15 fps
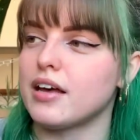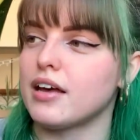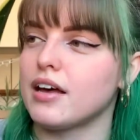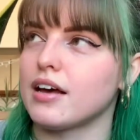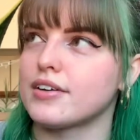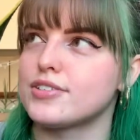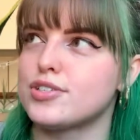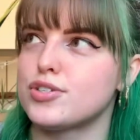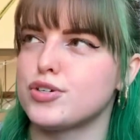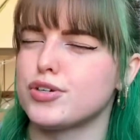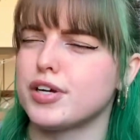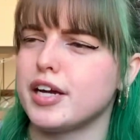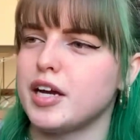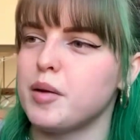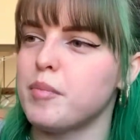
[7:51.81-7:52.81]

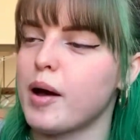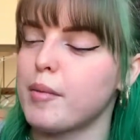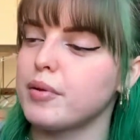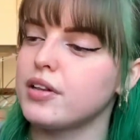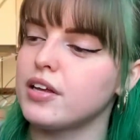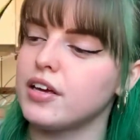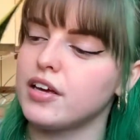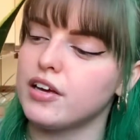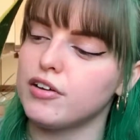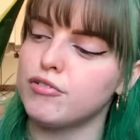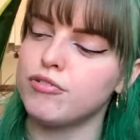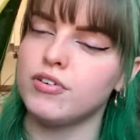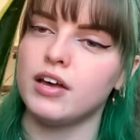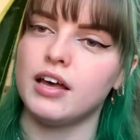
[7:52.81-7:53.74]
extreme, I believe.